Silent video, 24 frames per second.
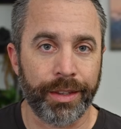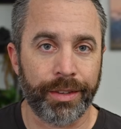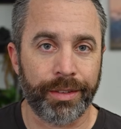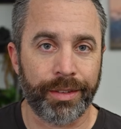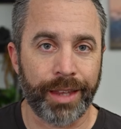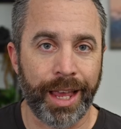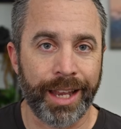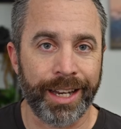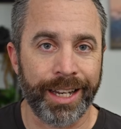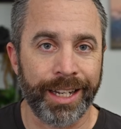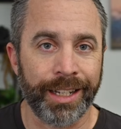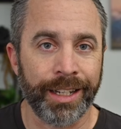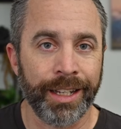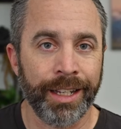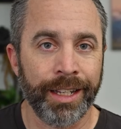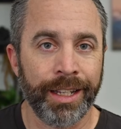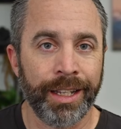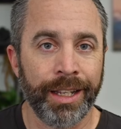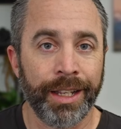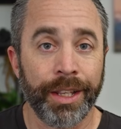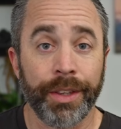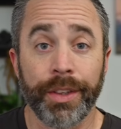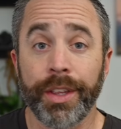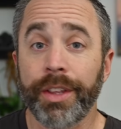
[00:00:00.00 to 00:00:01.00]
setting.
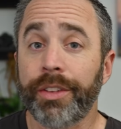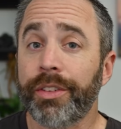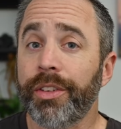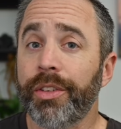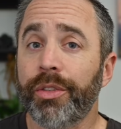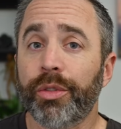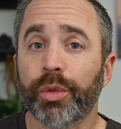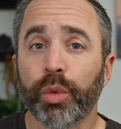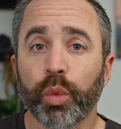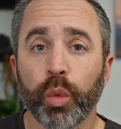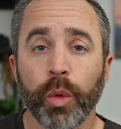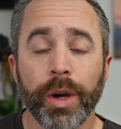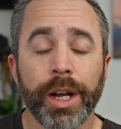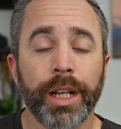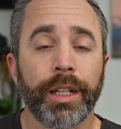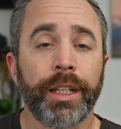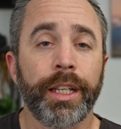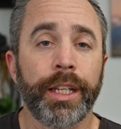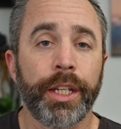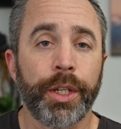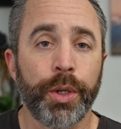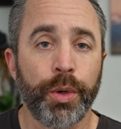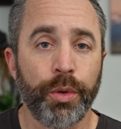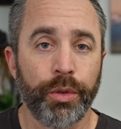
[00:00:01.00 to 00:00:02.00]
This is
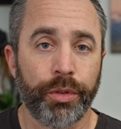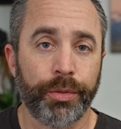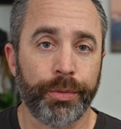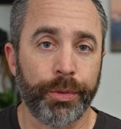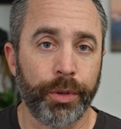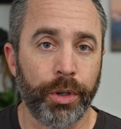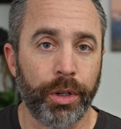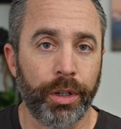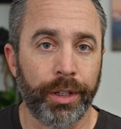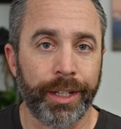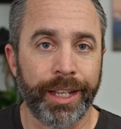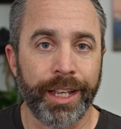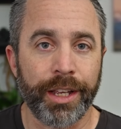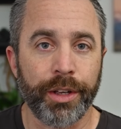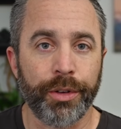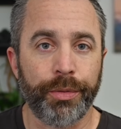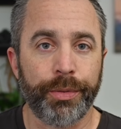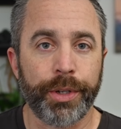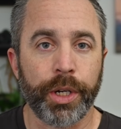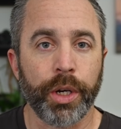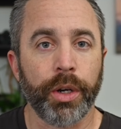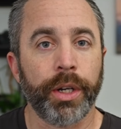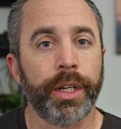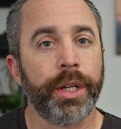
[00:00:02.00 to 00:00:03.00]
really useful
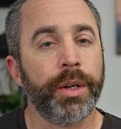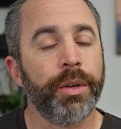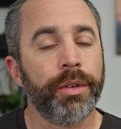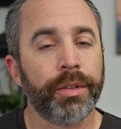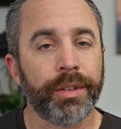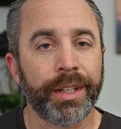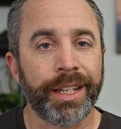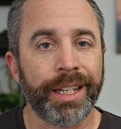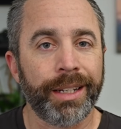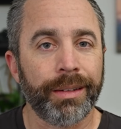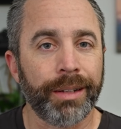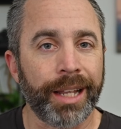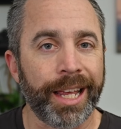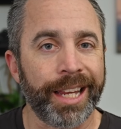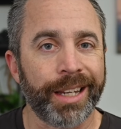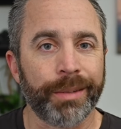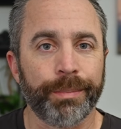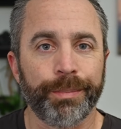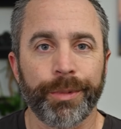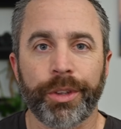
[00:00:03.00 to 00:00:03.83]
if you're using like